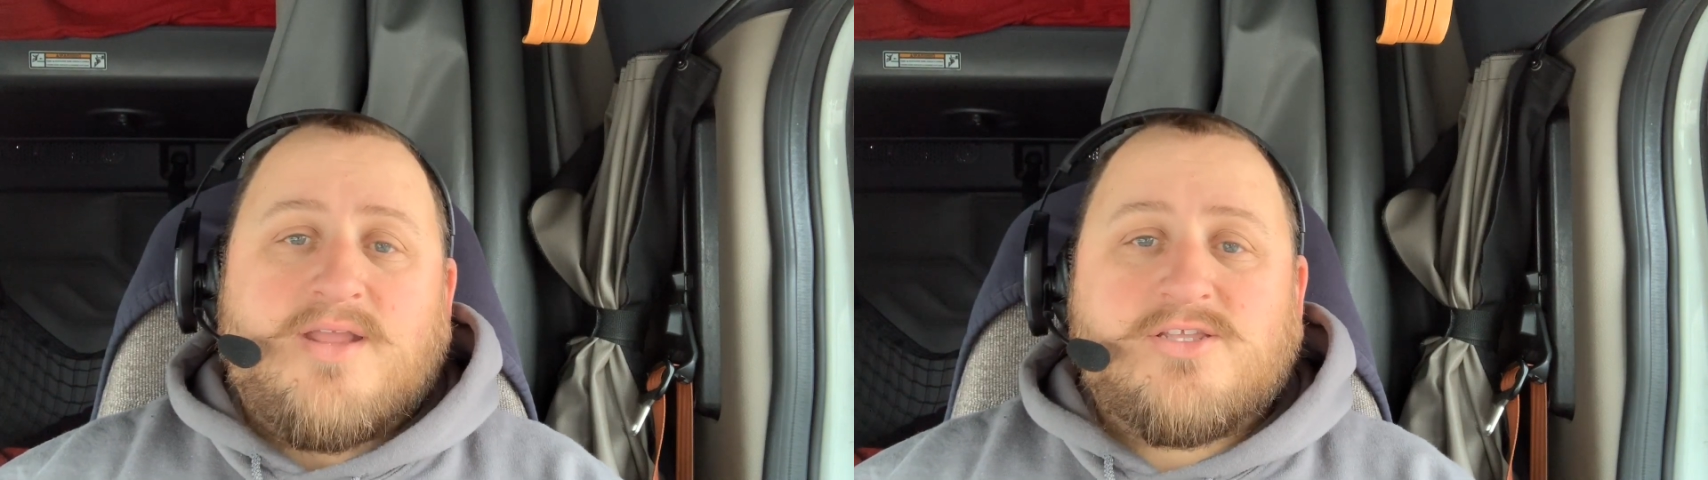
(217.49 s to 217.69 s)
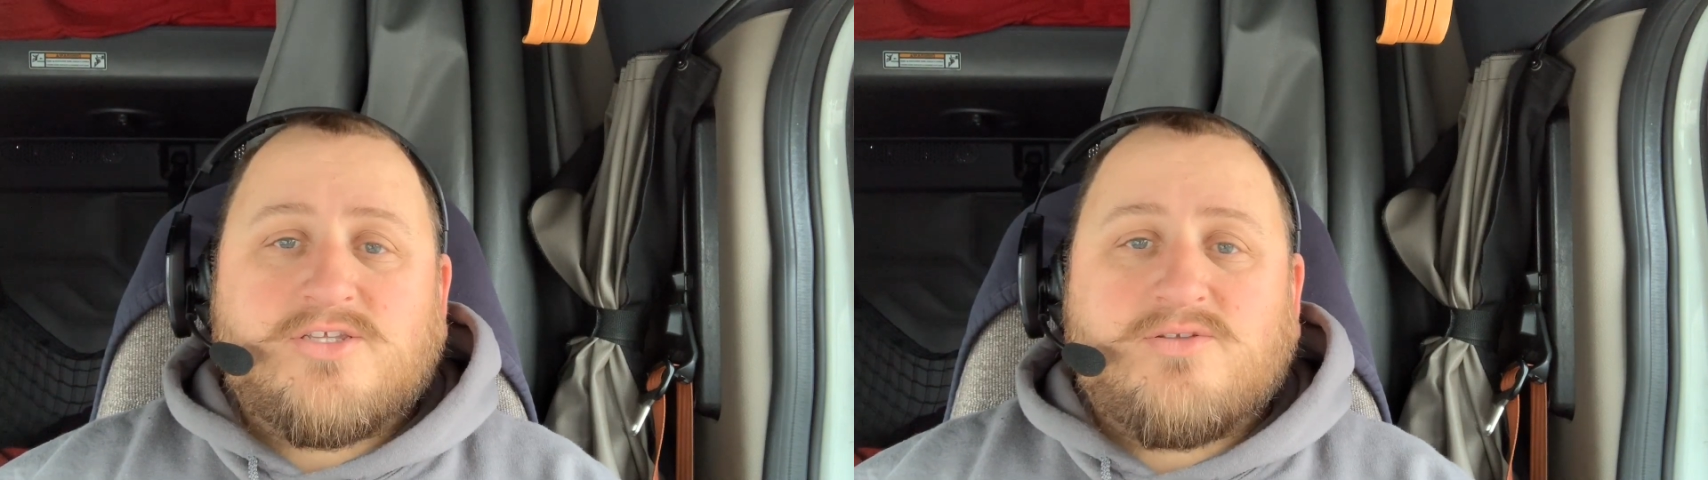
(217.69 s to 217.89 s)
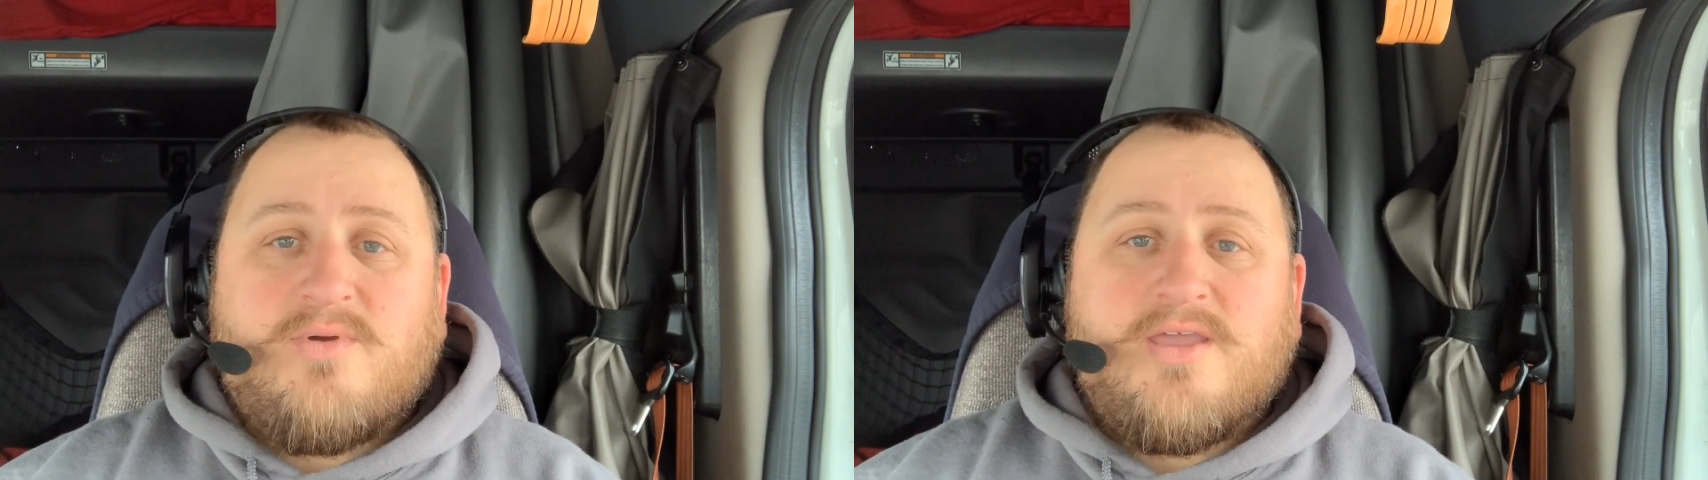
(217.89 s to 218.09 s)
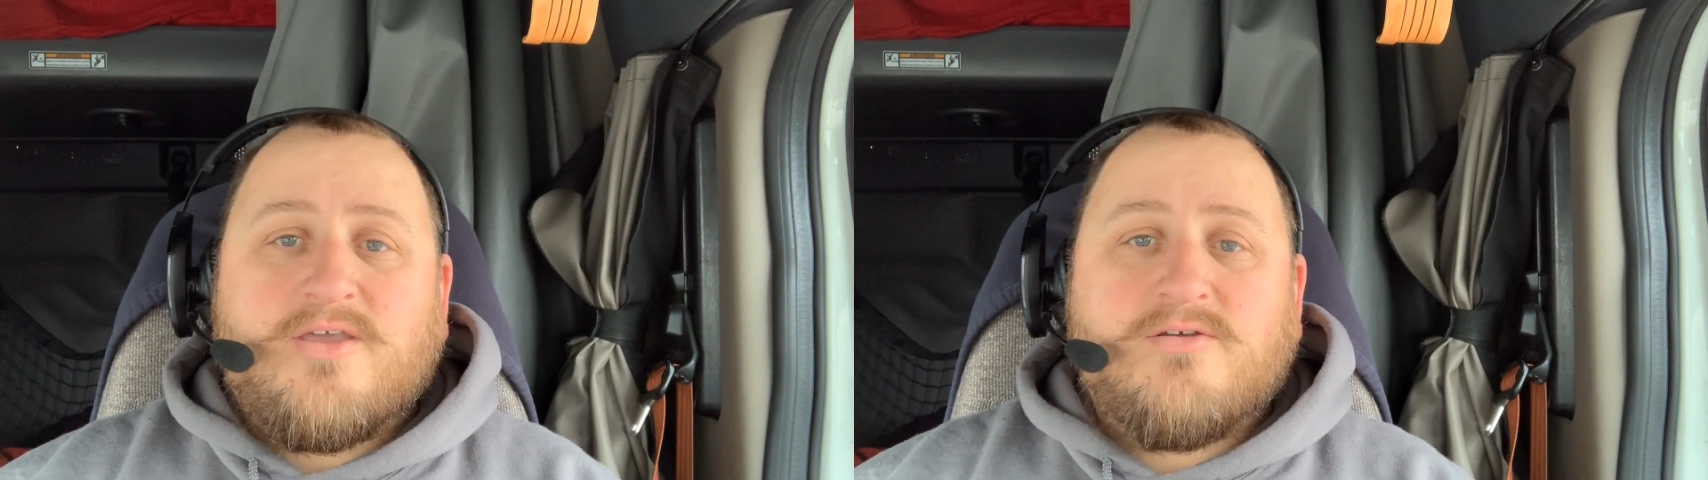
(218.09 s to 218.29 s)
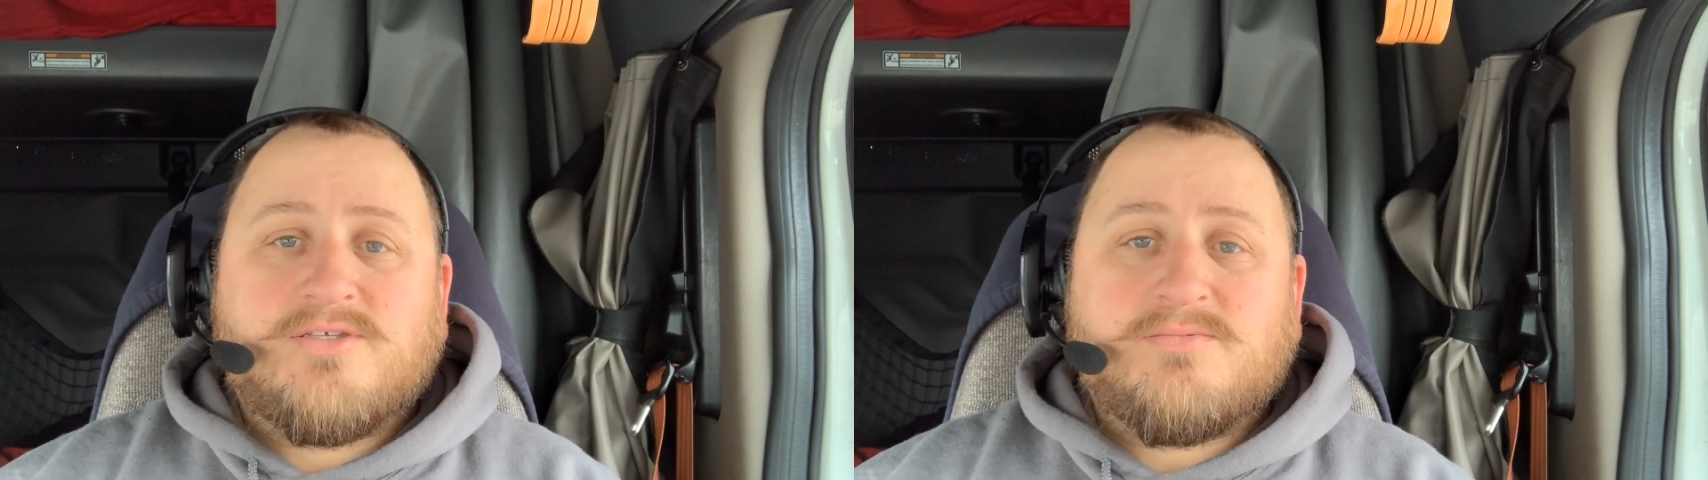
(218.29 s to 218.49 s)
that's just the way it
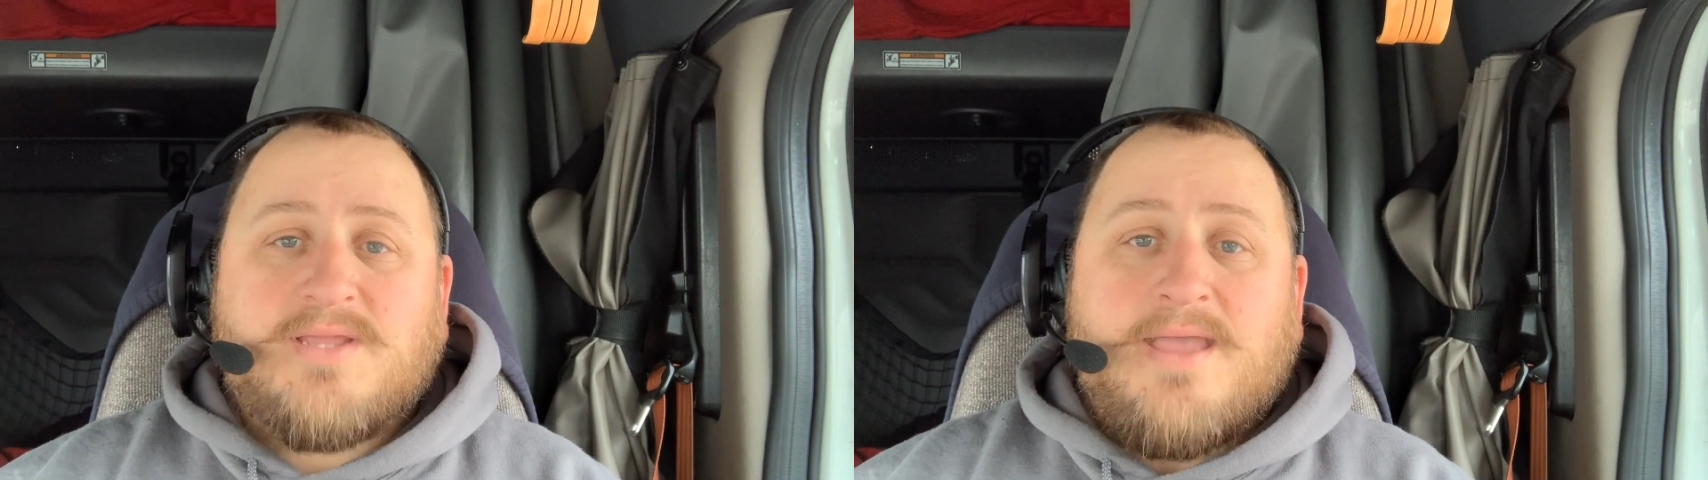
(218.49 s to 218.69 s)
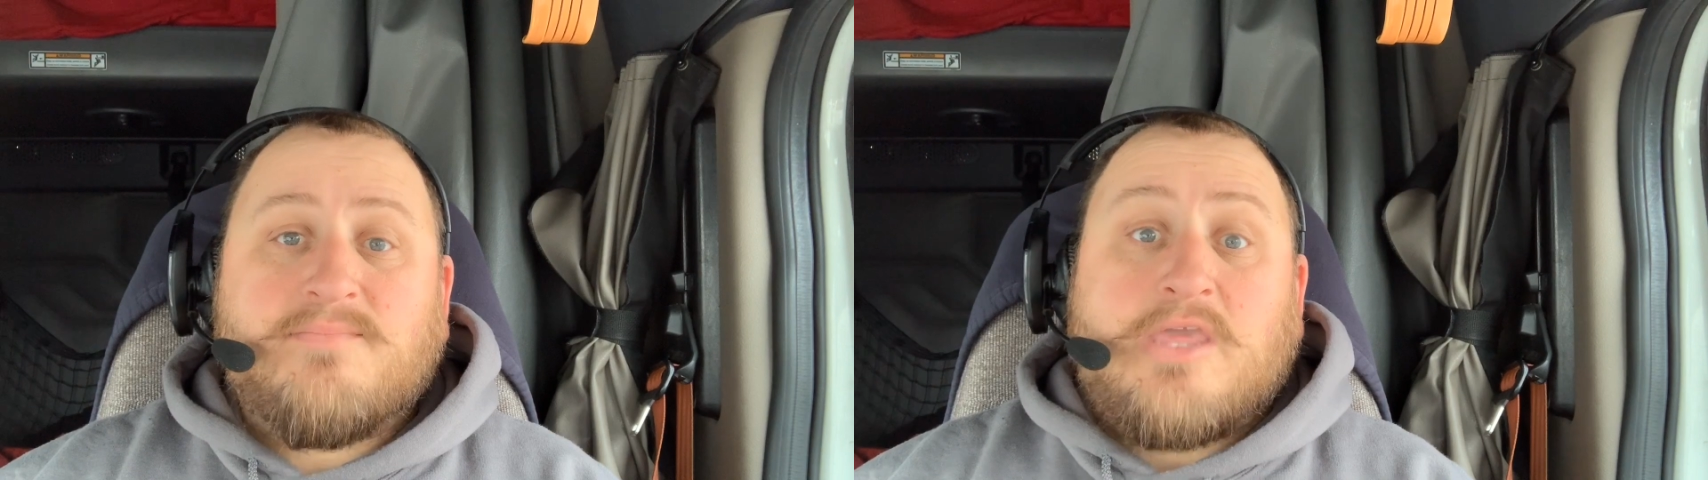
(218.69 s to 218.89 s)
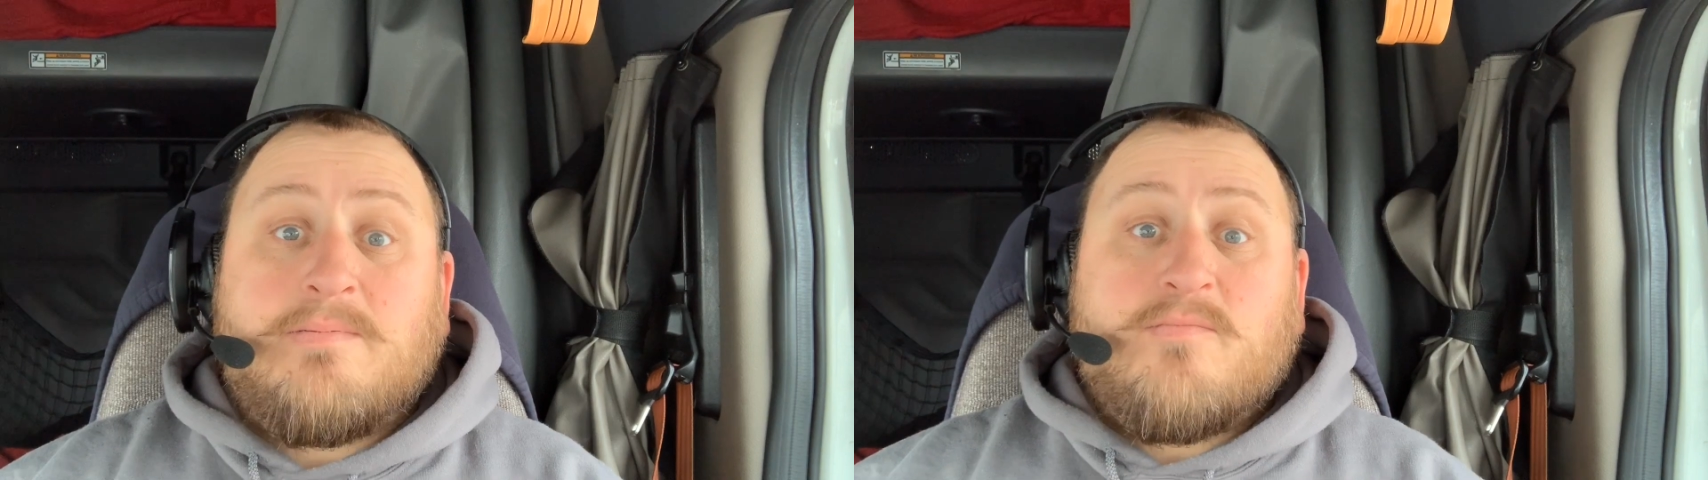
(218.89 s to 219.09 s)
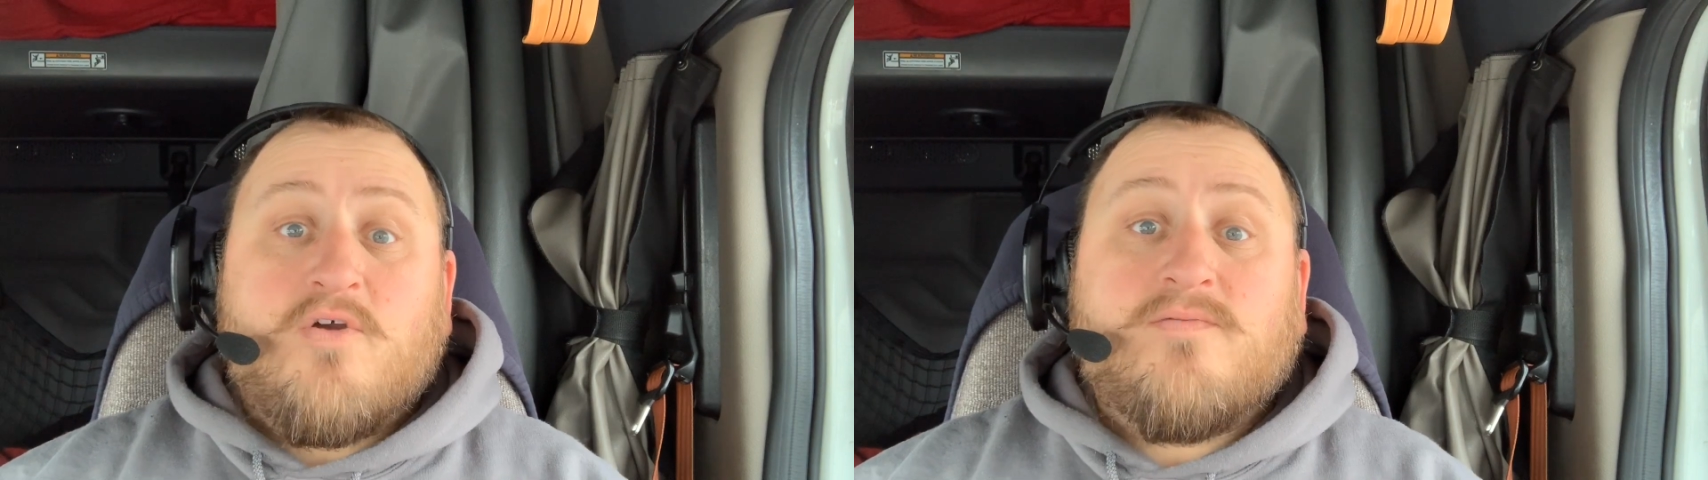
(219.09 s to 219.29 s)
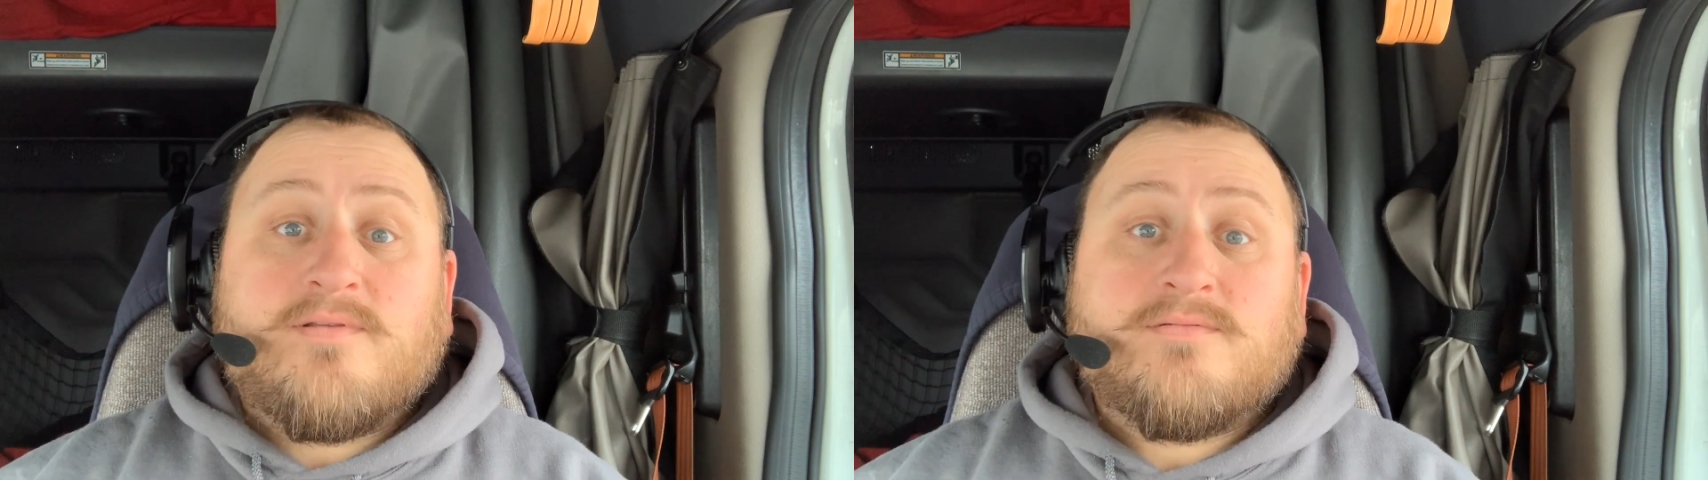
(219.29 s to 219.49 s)
goes sometimes. Keep it
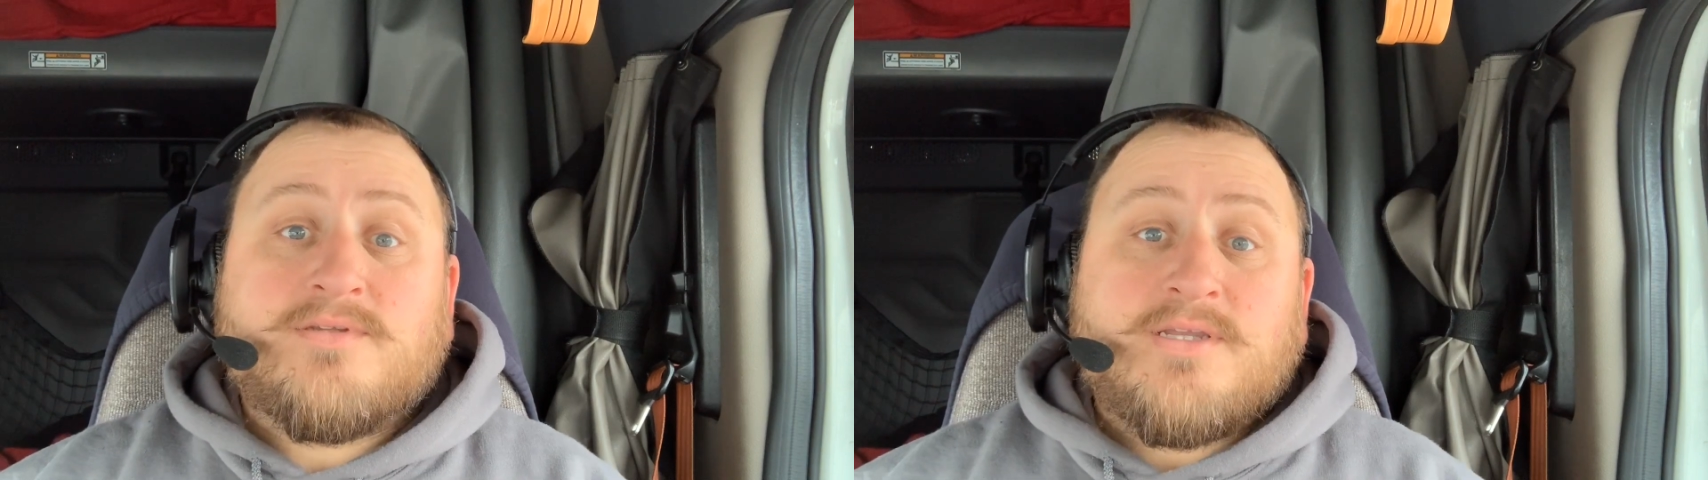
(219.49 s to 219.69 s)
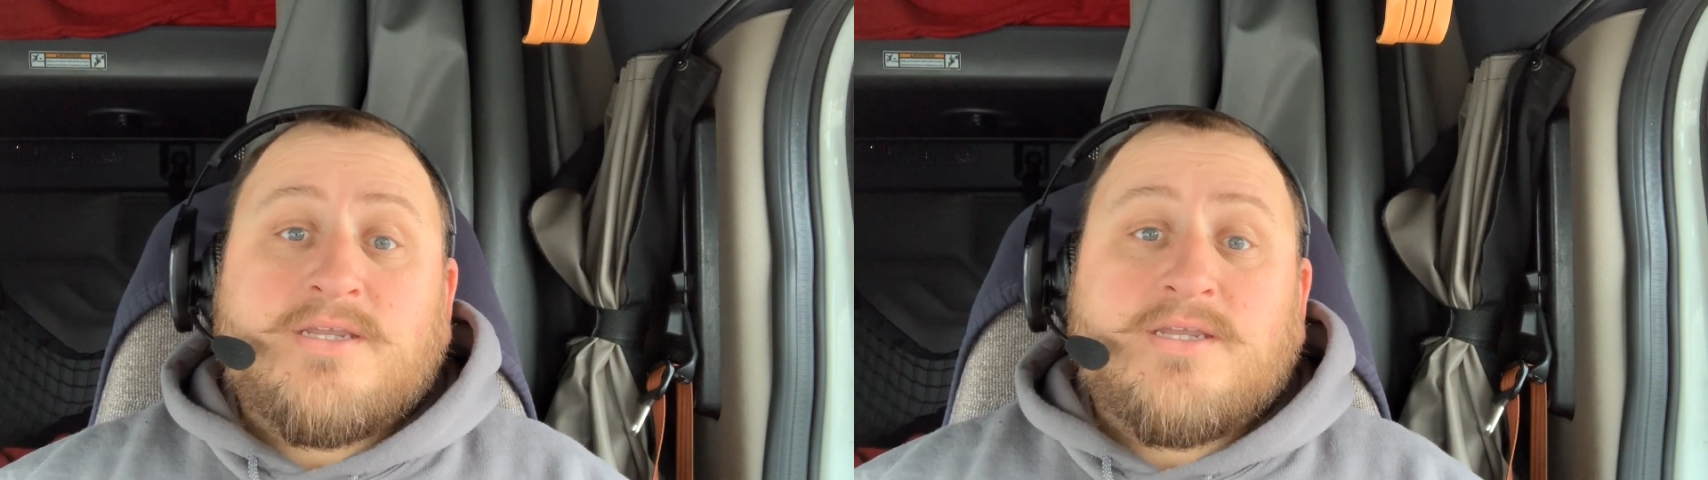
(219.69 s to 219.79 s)
moving.